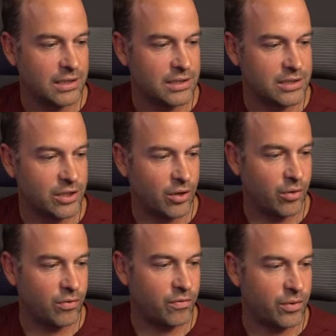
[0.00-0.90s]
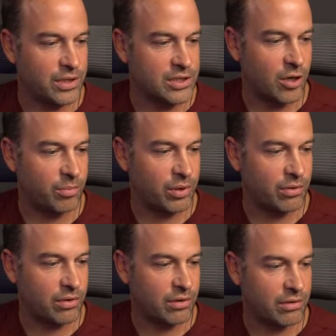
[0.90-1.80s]
So for example,
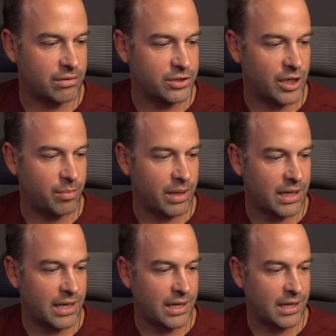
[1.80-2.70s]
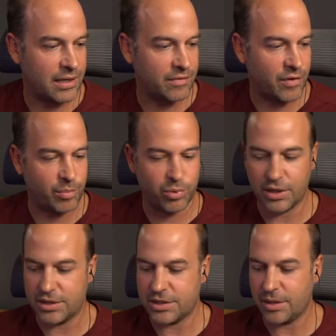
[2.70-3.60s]
on our JPEG here, if I put
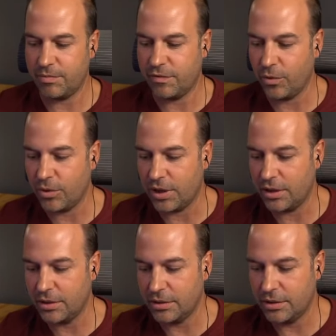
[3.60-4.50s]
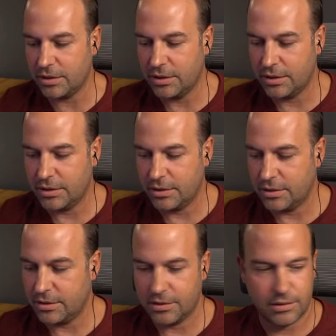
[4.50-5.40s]
in the subfolder
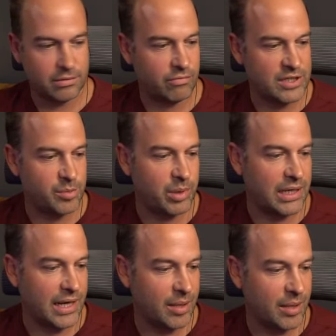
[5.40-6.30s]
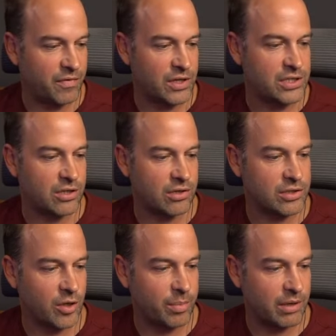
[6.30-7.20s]
recipe name, if I start
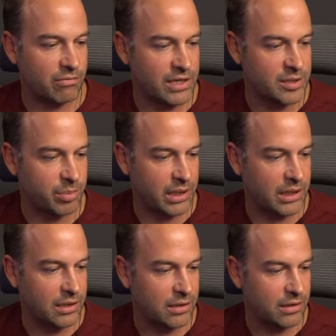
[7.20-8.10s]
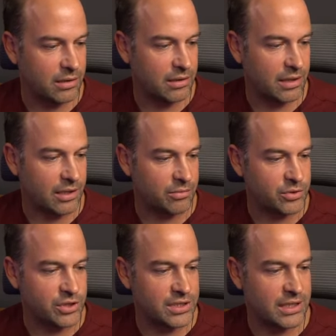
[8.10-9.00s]
typing recipe, then it will
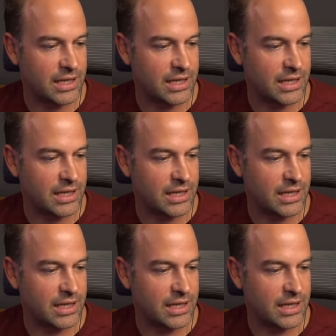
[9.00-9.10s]
just